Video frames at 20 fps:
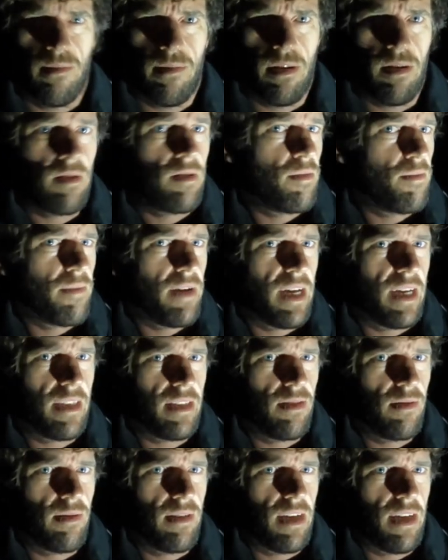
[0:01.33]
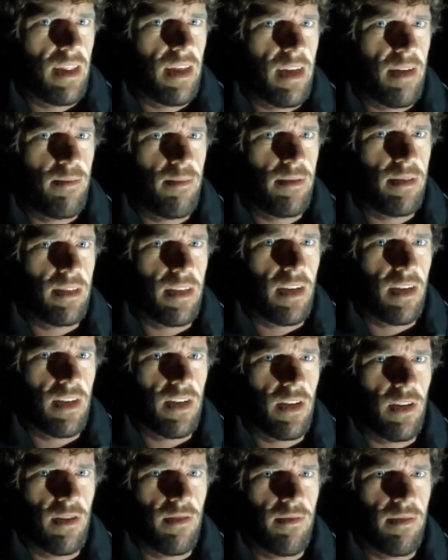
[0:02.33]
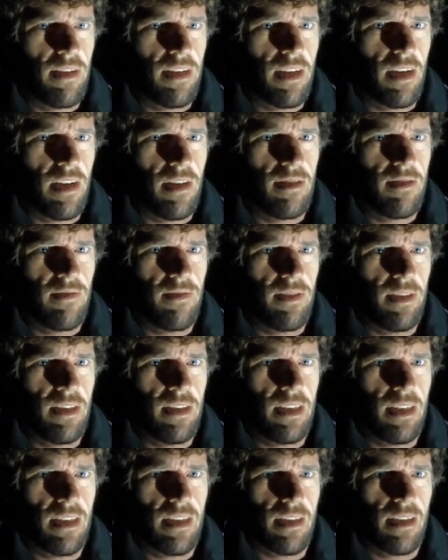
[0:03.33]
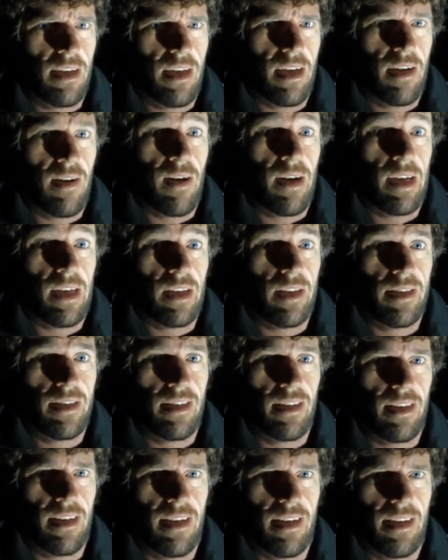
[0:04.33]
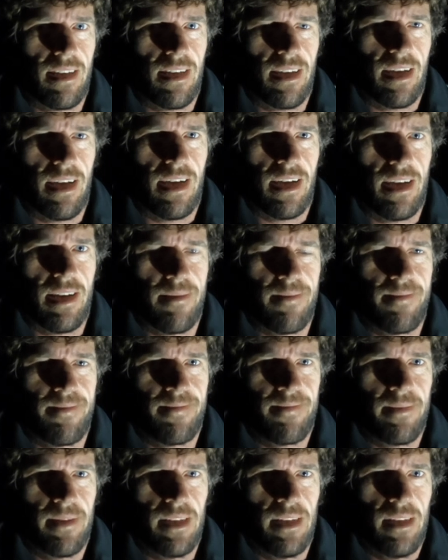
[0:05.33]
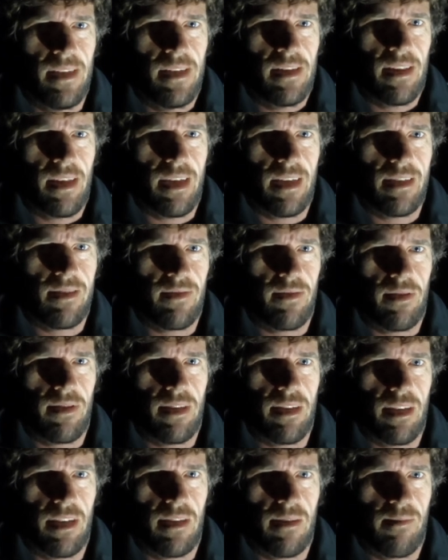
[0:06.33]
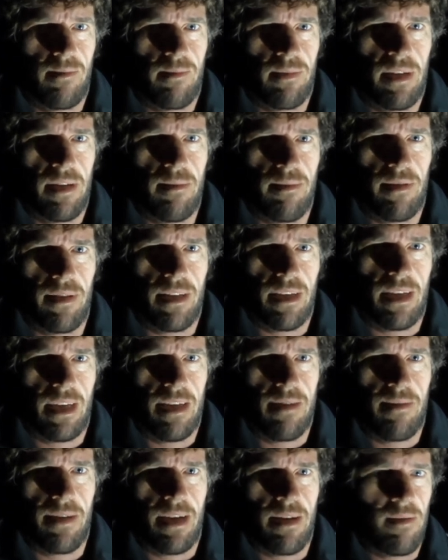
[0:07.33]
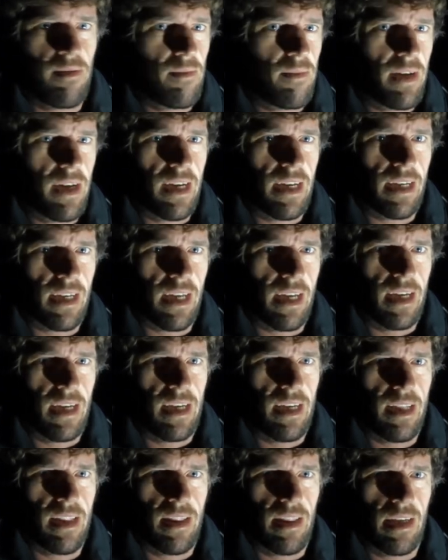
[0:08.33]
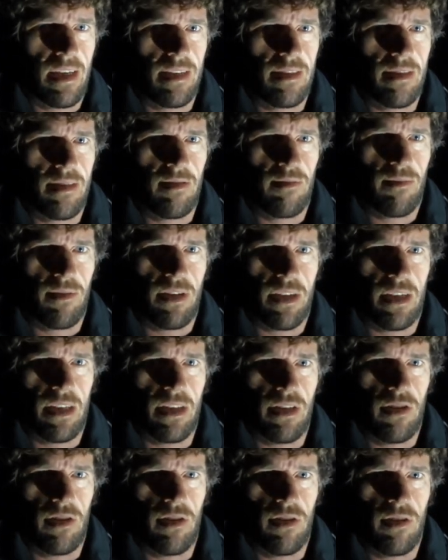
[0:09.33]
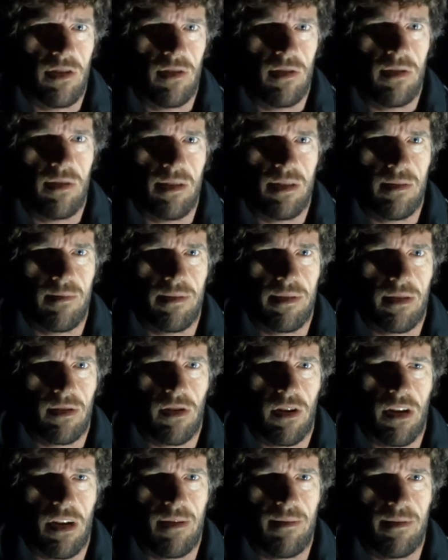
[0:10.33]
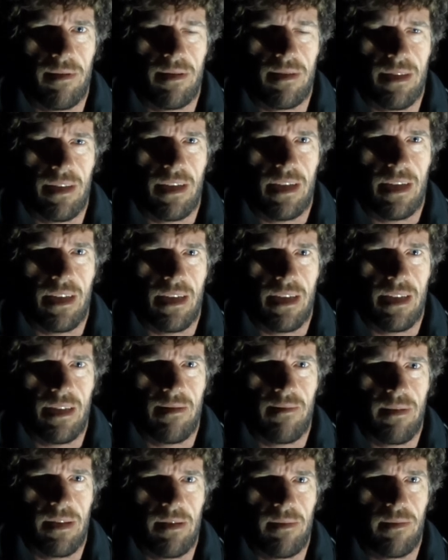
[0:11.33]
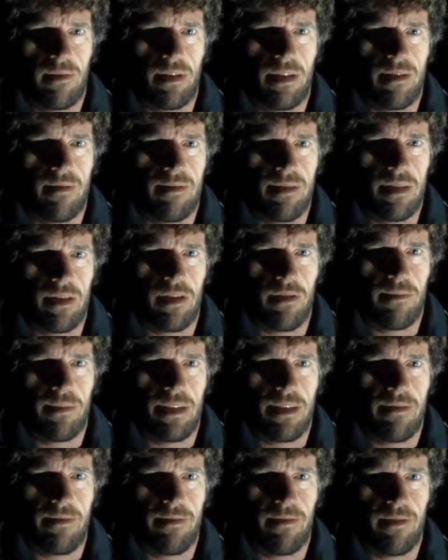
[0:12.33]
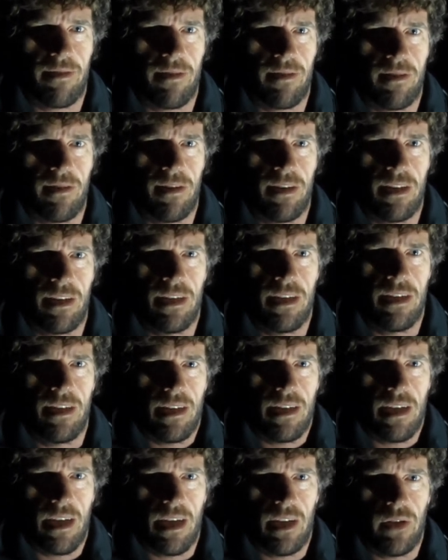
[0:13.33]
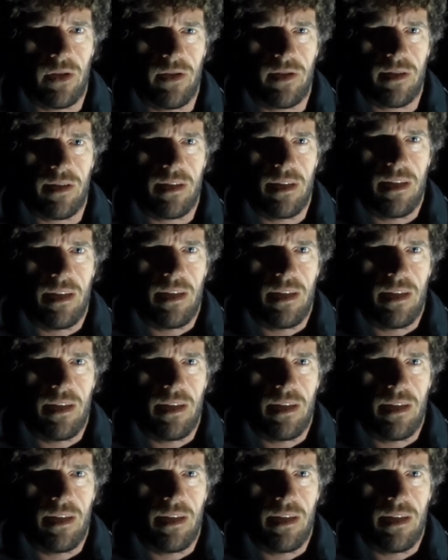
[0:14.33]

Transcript: Welcome back to another episode of the Ghost Fishing. How are you today? Thanks for the people that keep coming back, and thanks to my new subscribers and people that have stopped in for a look.